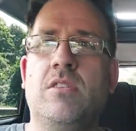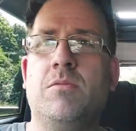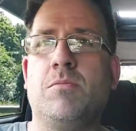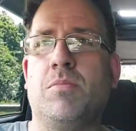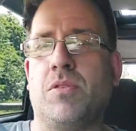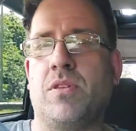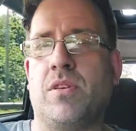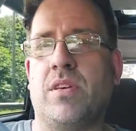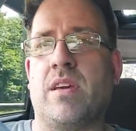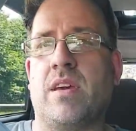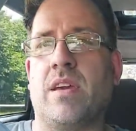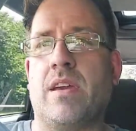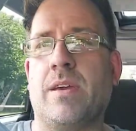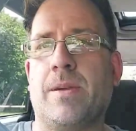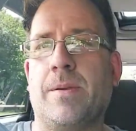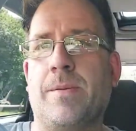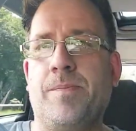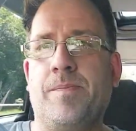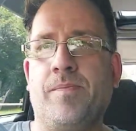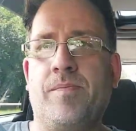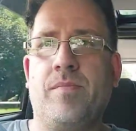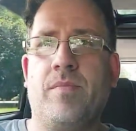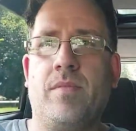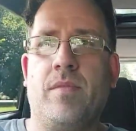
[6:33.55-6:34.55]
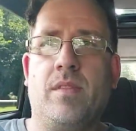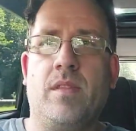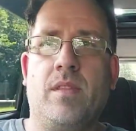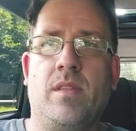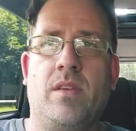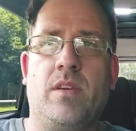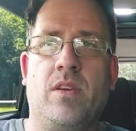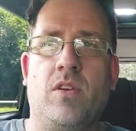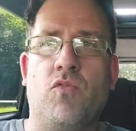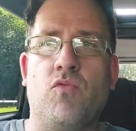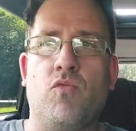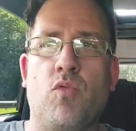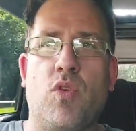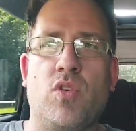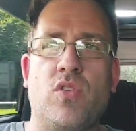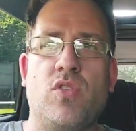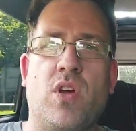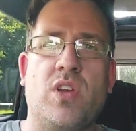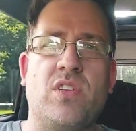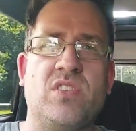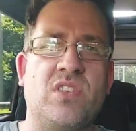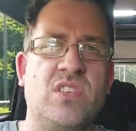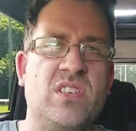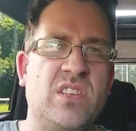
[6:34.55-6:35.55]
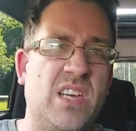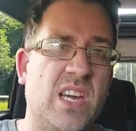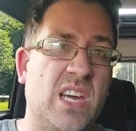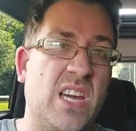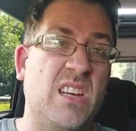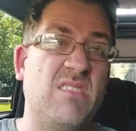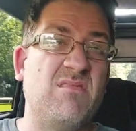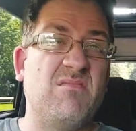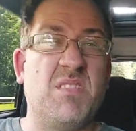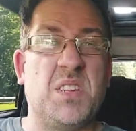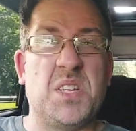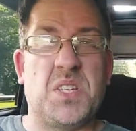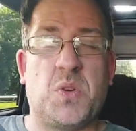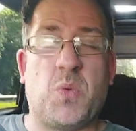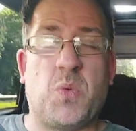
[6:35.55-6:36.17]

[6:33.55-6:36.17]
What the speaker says: But yeah, road noise in here, it's